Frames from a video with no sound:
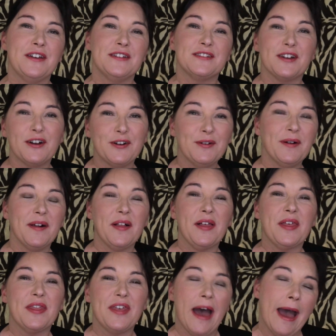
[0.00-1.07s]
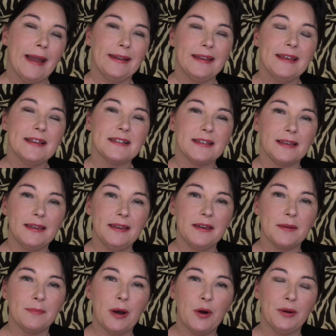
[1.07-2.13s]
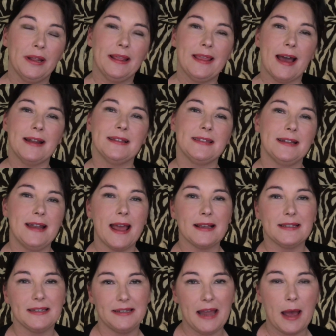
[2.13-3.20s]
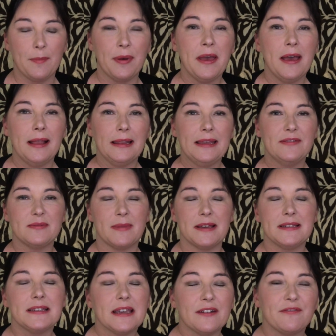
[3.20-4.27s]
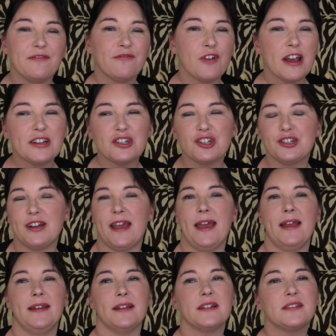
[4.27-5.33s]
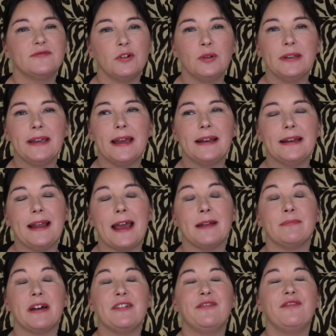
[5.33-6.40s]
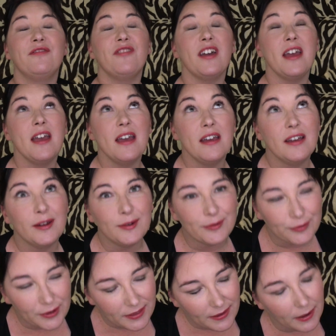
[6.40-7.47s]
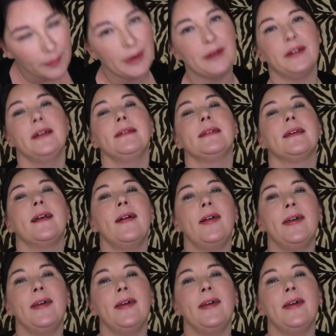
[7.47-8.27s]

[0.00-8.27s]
So that is the key component. That is the next step. Leaves my skin fresh and exfoliated. And my favorite thing about it